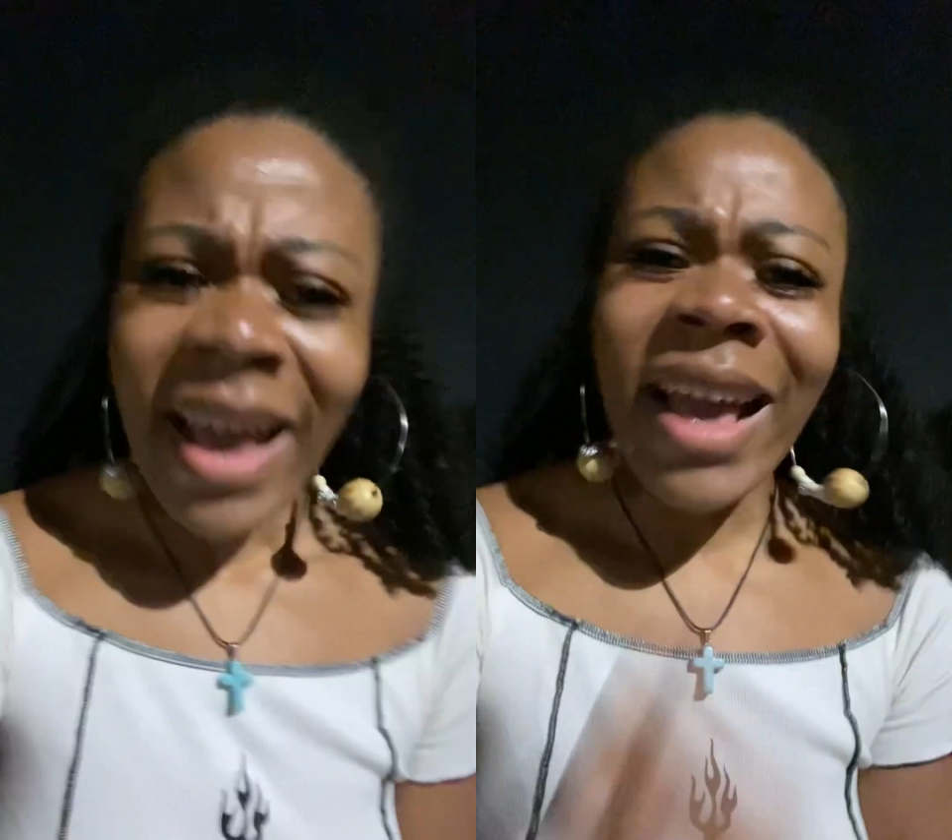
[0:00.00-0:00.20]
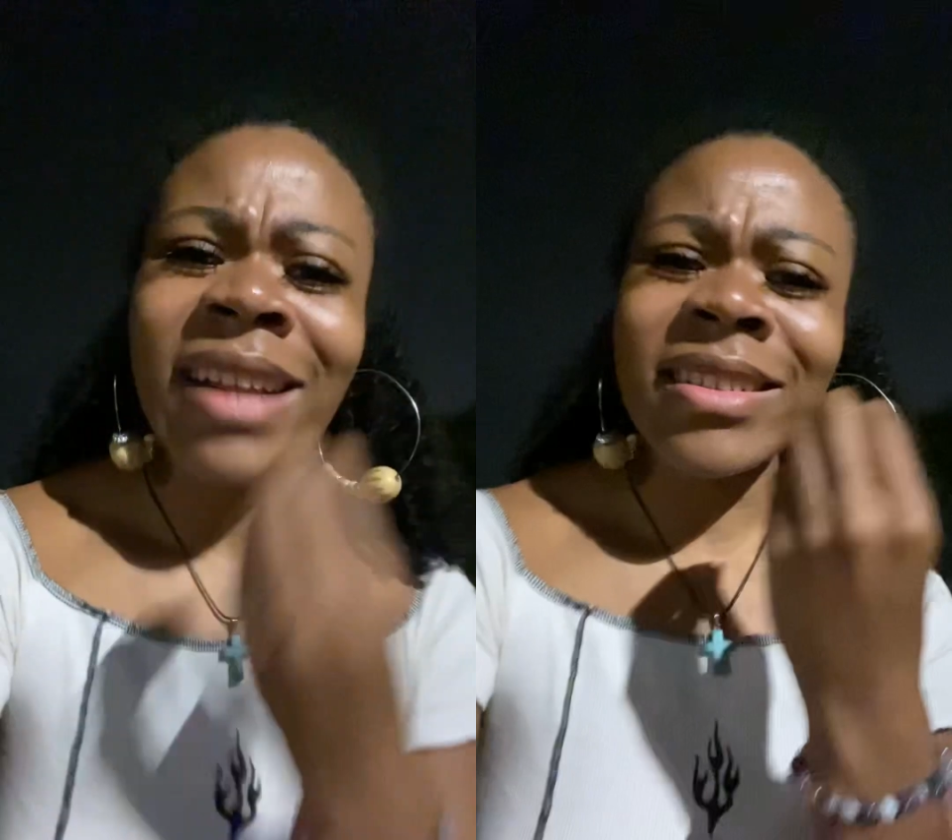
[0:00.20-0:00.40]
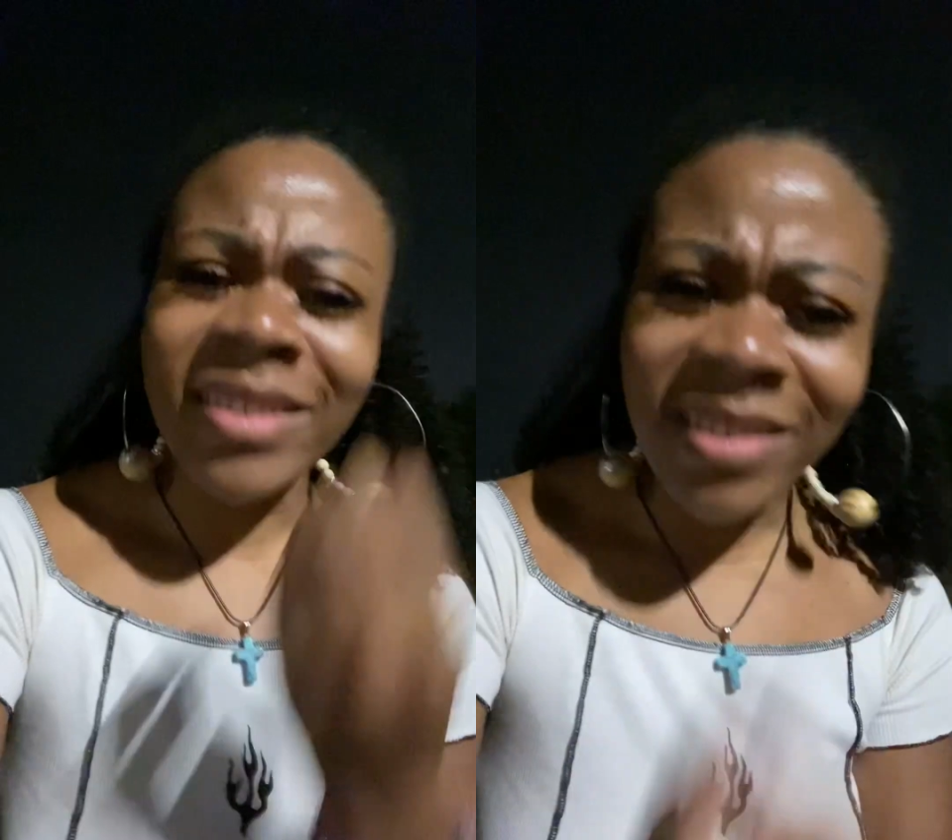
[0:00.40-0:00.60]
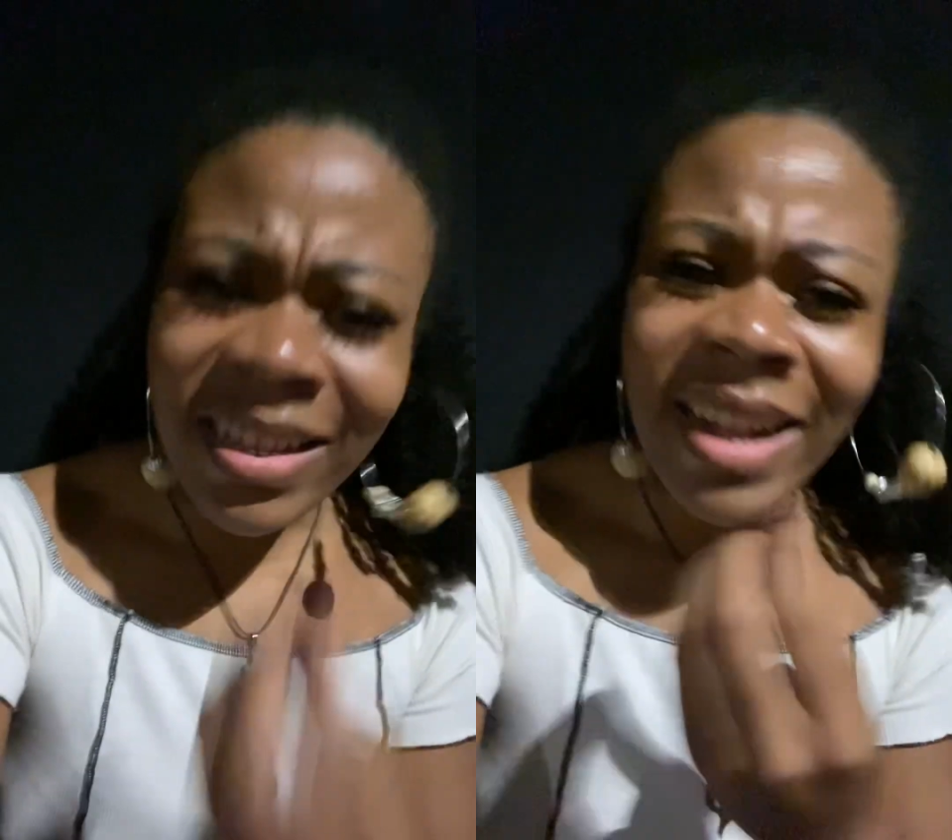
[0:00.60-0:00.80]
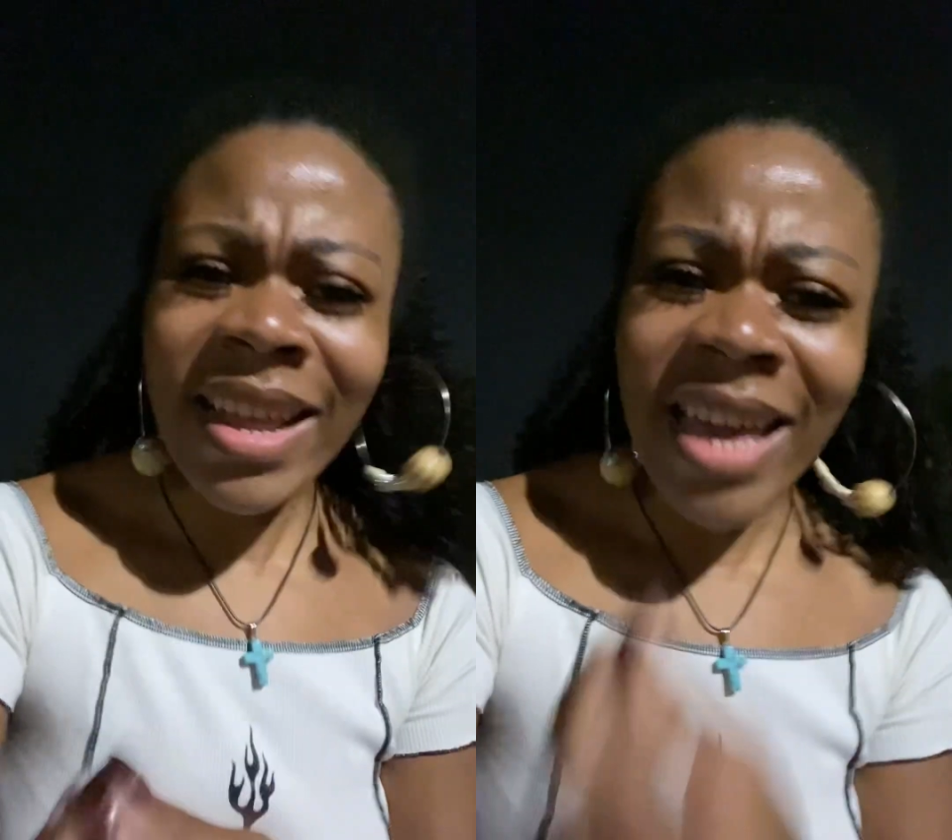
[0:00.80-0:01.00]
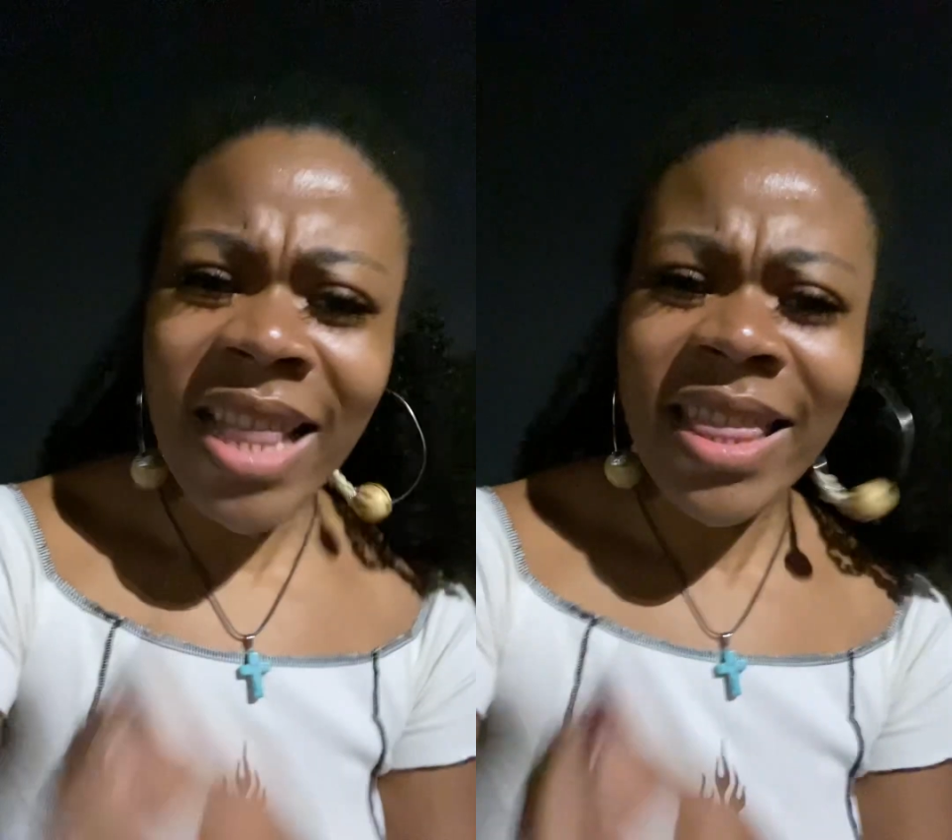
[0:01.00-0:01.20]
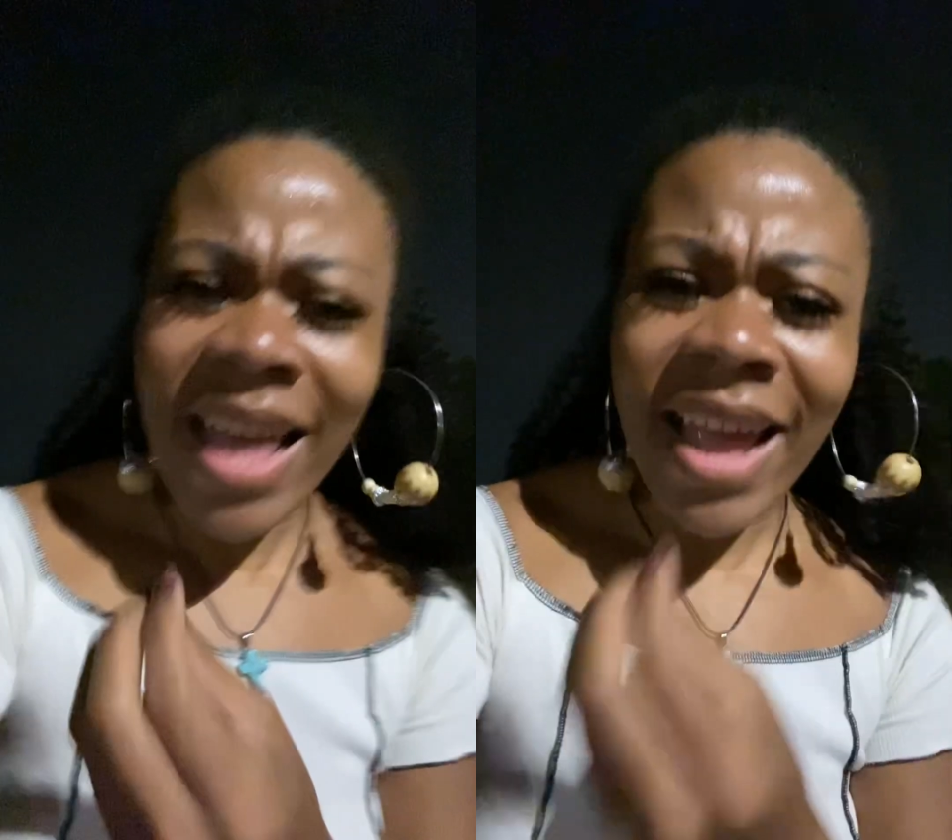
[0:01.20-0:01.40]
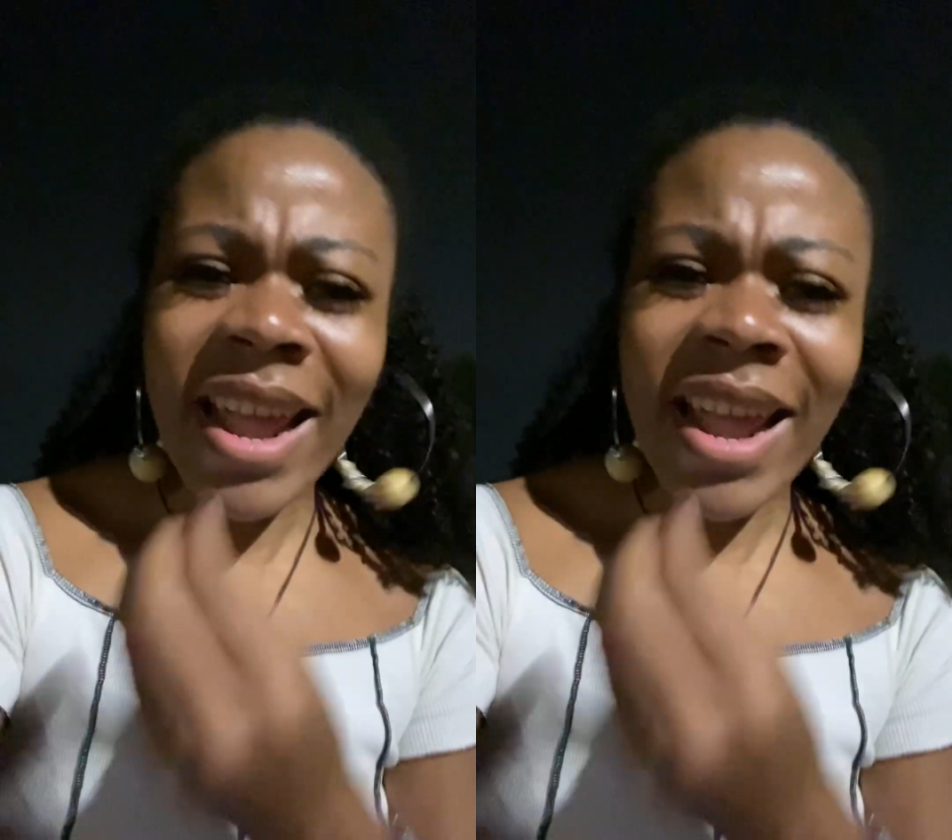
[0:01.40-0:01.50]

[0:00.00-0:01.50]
and sit in that